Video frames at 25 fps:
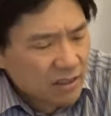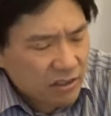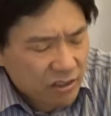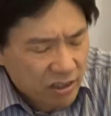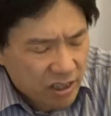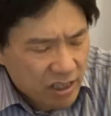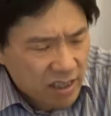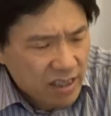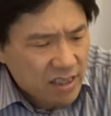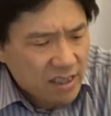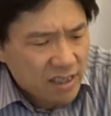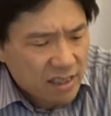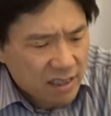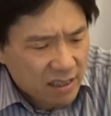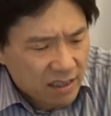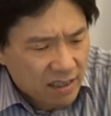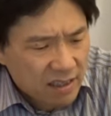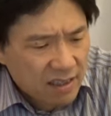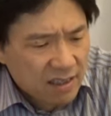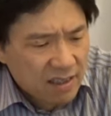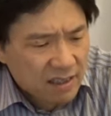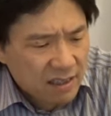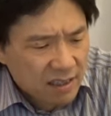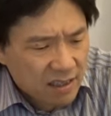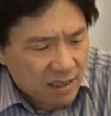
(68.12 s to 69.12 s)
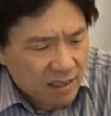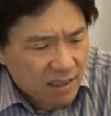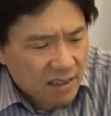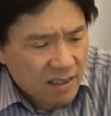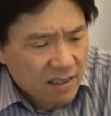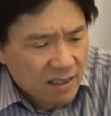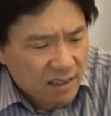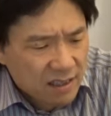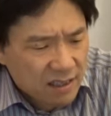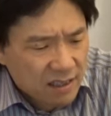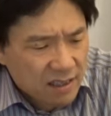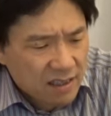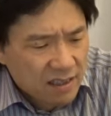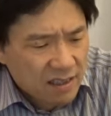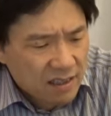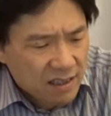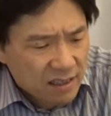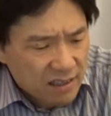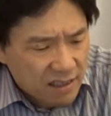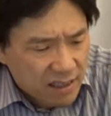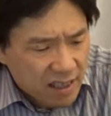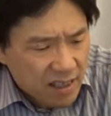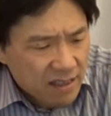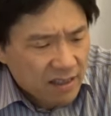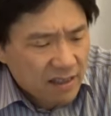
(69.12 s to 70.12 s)
Just
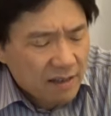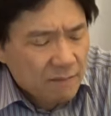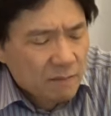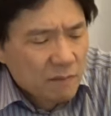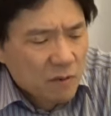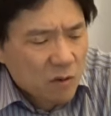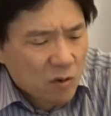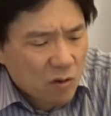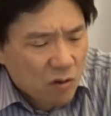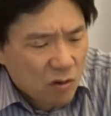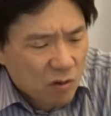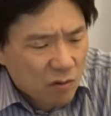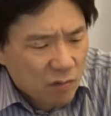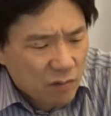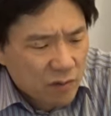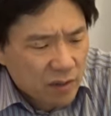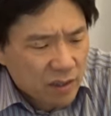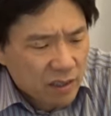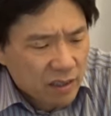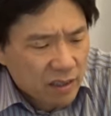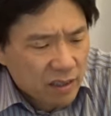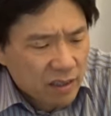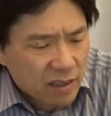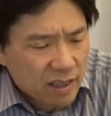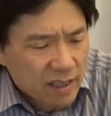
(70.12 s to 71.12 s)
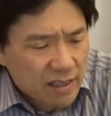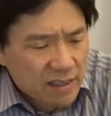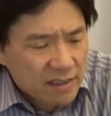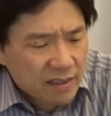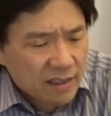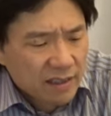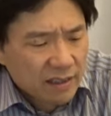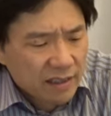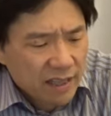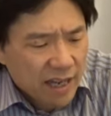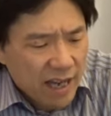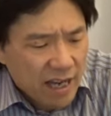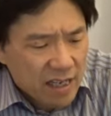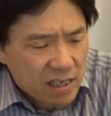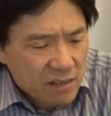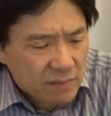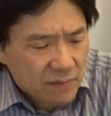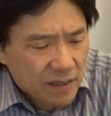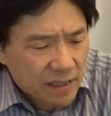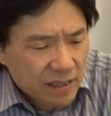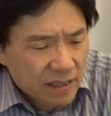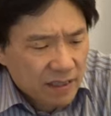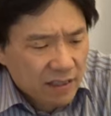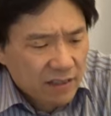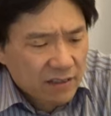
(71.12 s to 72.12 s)
send them over as an
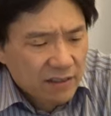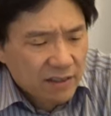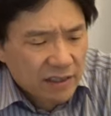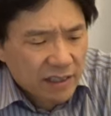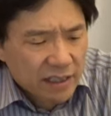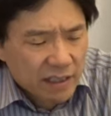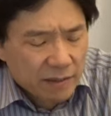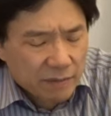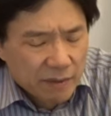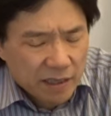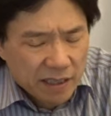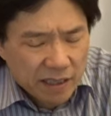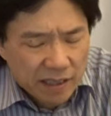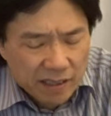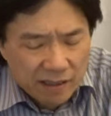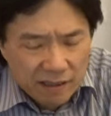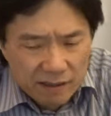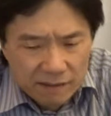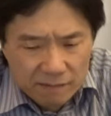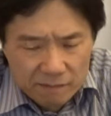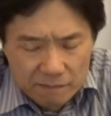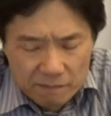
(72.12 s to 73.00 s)
attachment on the email.